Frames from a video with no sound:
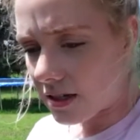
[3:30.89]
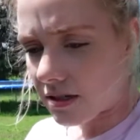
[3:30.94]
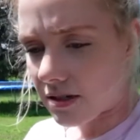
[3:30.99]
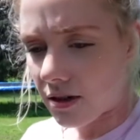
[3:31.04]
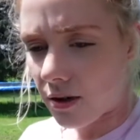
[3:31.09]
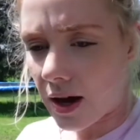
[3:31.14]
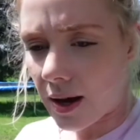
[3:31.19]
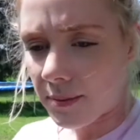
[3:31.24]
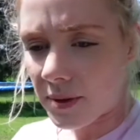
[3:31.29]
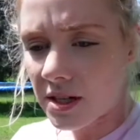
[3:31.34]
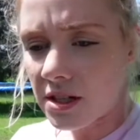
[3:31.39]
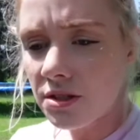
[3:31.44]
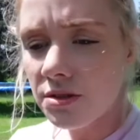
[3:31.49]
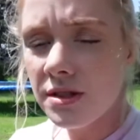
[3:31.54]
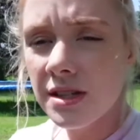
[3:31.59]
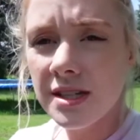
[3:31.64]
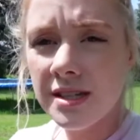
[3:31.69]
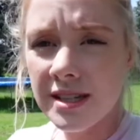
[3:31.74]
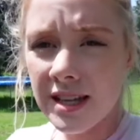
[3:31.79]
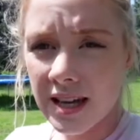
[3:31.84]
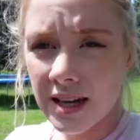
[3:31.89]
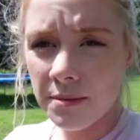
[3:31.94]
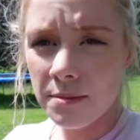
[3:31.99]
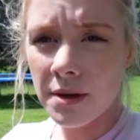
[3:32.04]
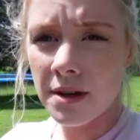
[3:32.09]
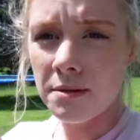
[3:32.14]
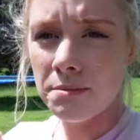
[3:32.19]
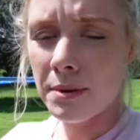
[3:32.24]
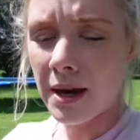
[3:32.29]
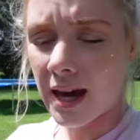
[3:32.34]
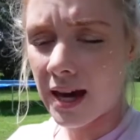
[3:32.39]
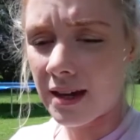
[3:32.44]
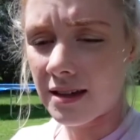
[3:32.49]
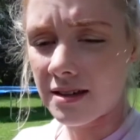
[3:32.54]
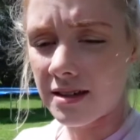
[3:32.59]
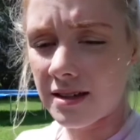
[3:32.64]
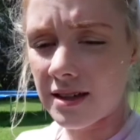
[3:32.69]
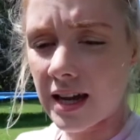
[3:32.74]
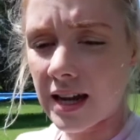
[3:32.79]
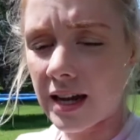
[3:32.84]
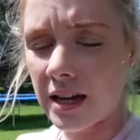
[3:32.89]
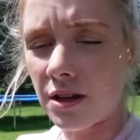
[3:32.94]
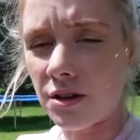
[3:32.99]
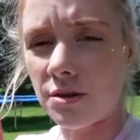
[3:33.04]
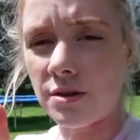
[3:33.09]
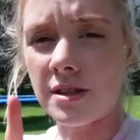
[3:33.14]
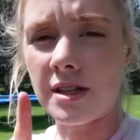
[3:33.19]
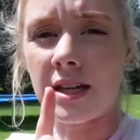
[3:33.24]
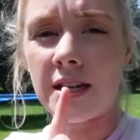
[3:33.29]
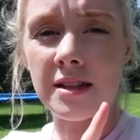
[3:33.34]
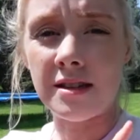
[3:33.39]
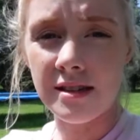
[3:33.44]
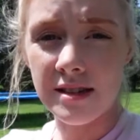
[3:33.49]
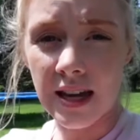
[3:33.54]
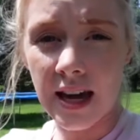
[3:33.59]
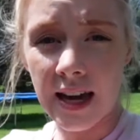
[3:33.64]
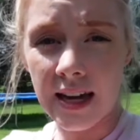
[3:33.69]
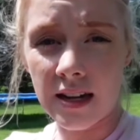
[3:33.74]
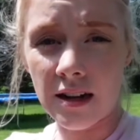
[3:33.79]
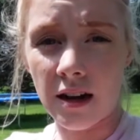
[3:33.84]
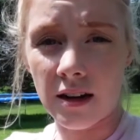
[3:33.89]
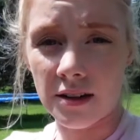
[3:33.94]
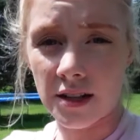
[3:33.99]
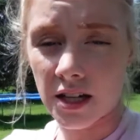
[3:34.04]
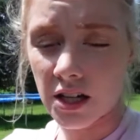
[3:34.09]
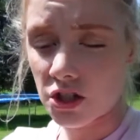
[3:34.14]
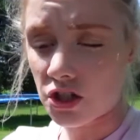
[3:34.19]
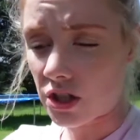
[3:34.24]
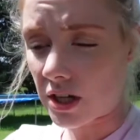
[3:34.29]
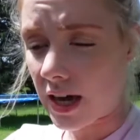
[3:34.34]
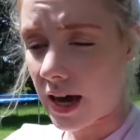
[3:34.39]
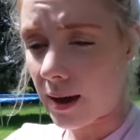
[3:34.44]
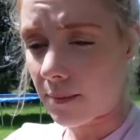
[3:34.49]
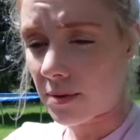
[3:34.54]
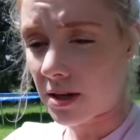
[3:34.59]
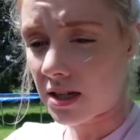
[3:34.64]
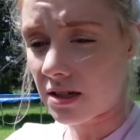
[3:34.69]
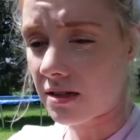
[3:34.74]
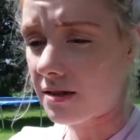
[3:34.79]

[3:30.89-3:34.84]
So I'm going to use the same paint that I used inside on the kitchen cabinet.